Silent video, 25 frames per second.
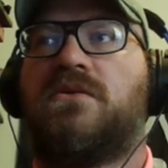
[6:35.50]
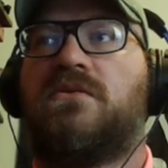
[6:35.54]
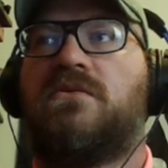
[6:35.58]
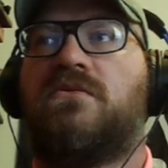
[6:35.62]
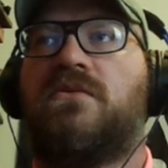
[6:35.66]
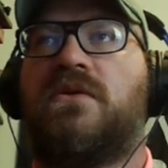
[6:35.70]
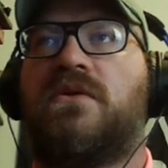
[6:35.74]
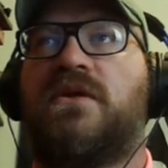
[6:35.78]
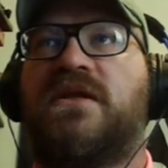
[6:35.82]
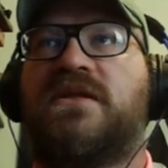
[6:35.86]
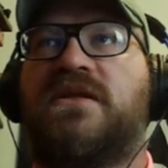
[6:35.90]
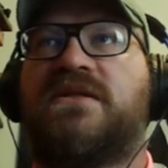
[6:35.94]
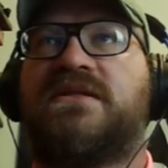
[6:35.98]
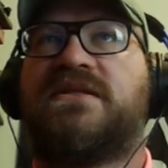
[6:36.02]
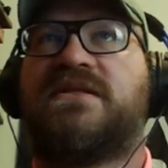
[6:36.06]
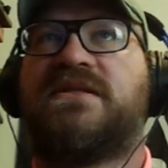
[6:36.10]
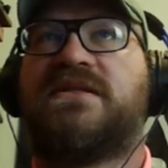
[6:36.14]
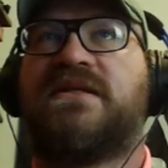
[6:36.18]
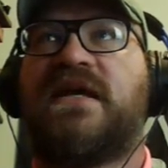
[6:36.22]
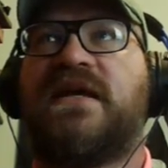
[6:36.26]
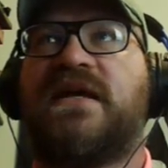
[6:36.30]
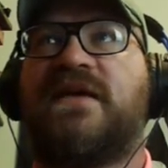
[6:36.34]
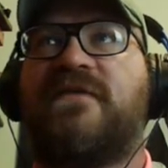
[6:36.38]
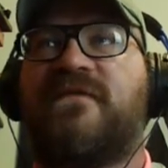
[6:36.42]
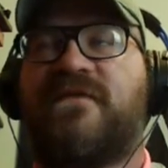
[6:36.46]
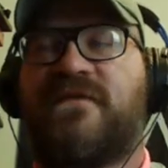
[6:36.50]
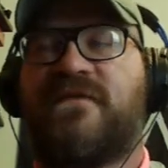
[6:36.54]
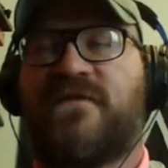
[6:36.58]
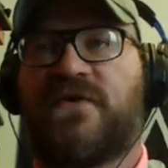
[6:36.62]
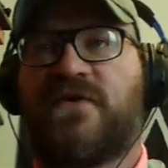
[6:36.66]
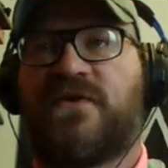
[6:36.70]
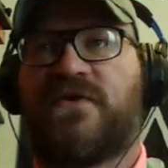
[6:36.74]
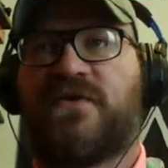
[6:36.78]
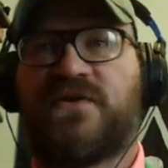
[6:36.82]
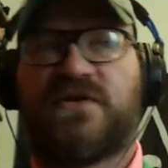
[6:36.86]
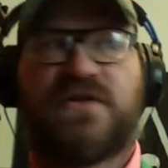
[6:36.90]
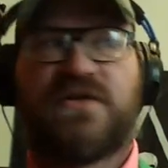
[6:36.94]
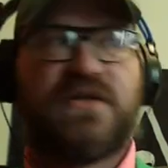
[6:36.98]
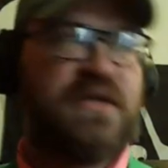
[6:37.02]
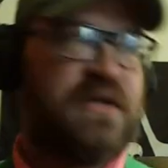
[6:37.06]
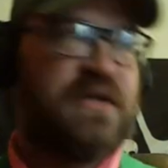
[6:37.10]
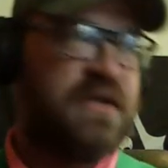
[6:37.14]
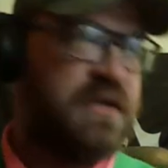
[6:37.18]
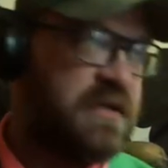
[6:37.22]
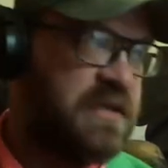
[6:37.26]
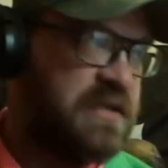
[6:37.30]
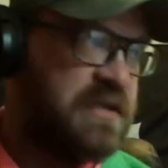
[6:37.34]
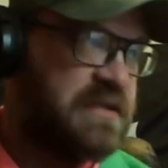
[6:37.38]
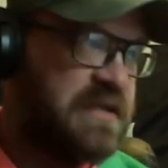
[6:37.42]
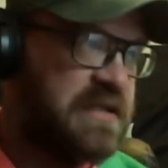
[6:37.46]
Well, let's save first,
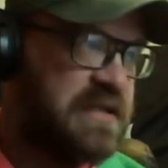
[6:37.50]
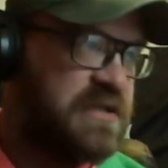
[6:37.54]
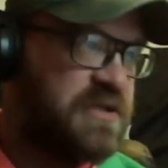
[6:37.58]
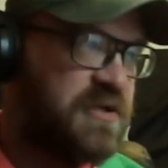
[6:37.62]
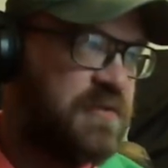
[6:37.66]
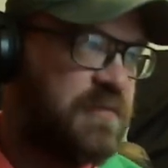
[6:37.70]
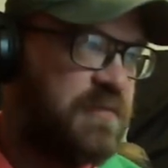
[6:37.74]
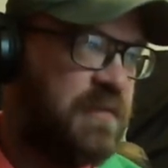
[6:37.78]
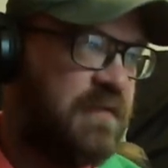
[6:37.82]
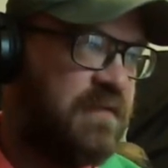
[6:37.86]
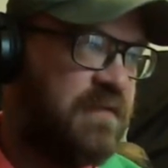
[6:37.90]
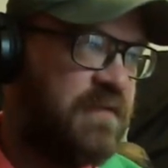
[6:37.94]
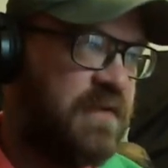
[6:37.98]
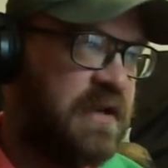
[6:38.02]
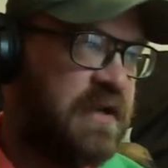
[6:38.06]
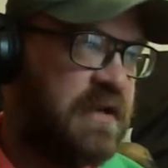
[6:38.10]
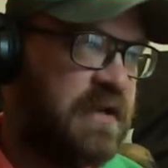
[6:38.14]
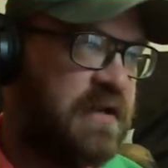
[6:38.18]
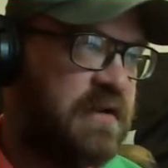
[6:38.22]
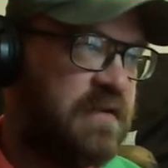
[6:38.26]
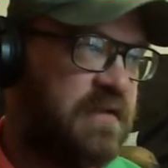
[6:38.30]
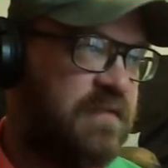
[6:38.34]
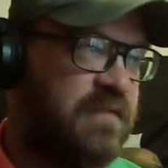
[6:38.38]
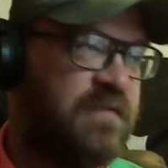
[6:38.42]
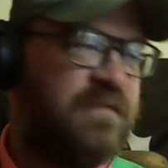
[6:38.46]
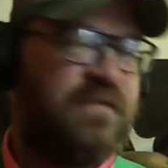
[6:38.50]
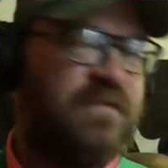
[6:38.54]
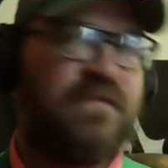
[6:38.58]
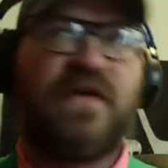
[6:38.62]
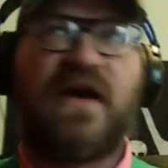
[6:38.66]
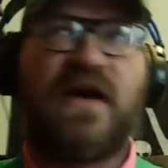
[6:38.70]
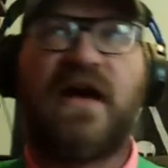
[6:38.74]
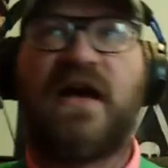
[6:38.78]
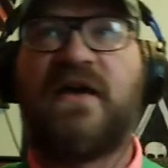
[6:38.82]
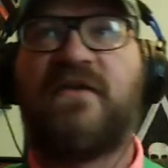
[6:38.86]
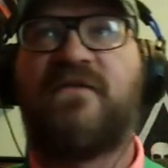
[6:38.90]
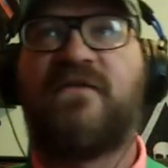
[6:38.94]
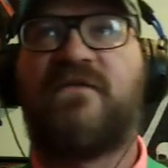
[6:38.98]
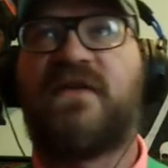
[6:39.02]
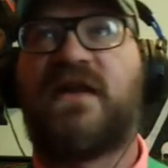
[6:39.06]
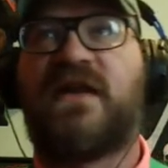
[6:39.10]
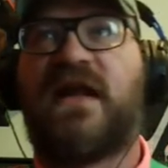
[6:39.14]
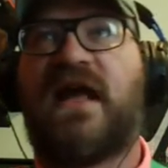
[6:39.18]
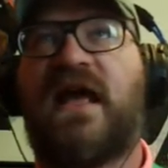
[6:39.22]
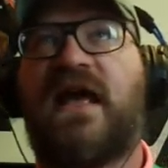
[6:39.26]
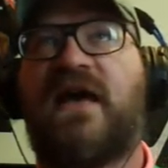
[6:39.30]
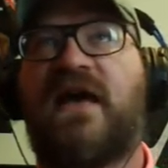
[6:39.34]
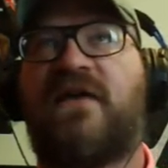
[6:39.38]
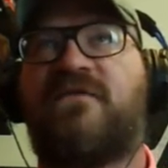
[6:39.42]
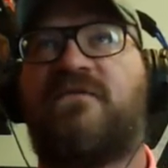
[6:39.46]
because that took me freaking five and a
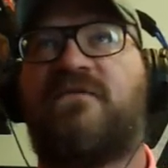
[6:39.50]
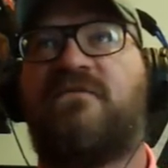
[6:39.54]
half